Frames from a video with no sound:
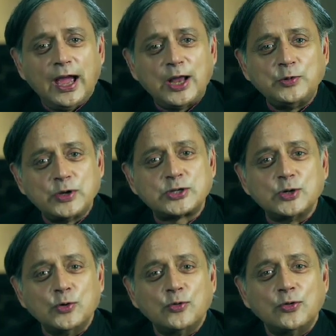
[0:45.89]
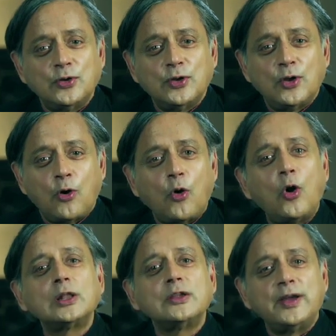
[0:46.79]
and wish you
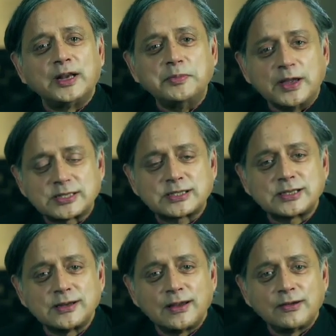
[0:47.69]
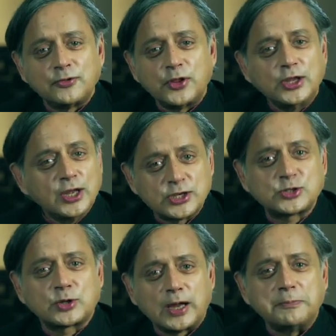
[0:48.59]
all the very best for the
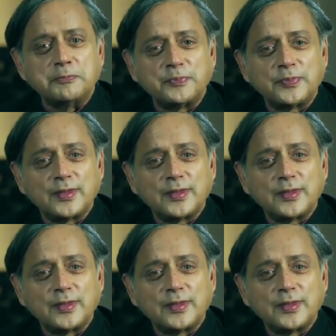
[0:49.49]
years to come.